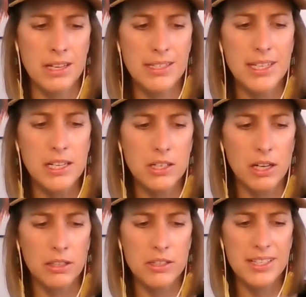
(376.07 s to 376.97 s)
seek to
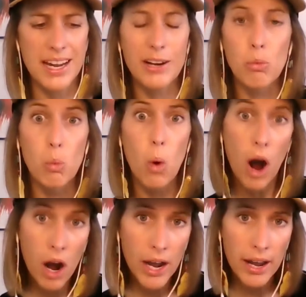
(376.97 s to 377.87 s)
understand
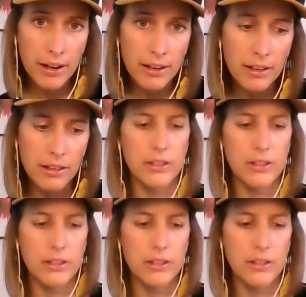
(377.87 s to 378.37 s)
why